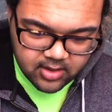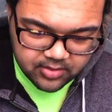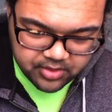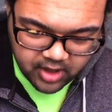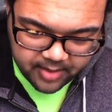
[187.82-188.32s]

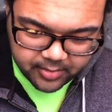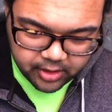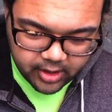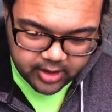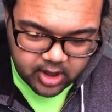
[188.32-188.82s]
Tom
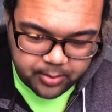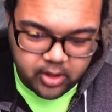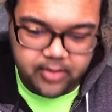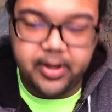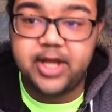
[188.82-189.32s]
Clark,
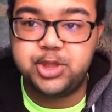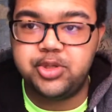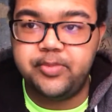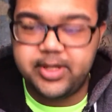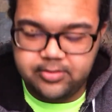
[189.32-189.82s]
appointed by
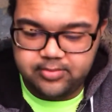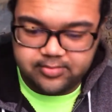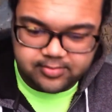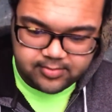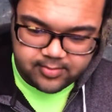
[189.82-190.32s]
Truman.
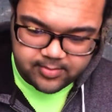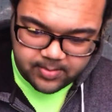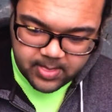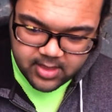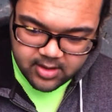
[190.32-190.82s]

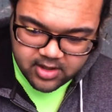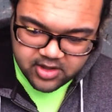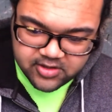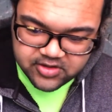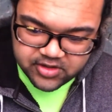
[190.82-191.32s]

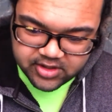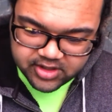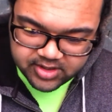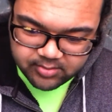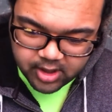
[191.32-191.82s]

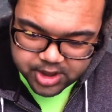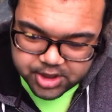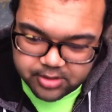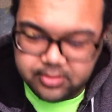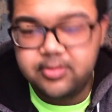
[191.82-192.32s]
Thurgood
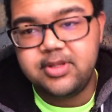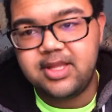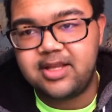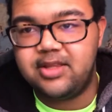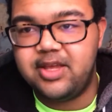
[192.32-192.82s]
Marshall,
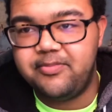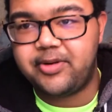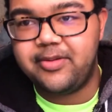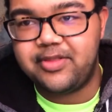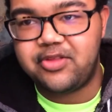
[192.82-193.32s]
that name
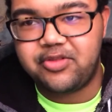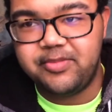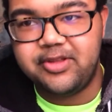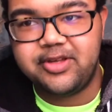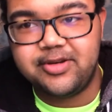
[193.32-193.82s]
probably sounds
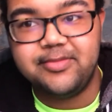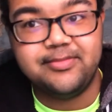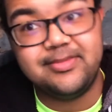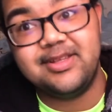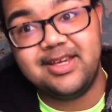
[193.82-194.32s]
familiar.
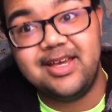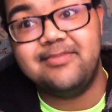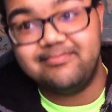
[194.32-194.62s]
Yeah.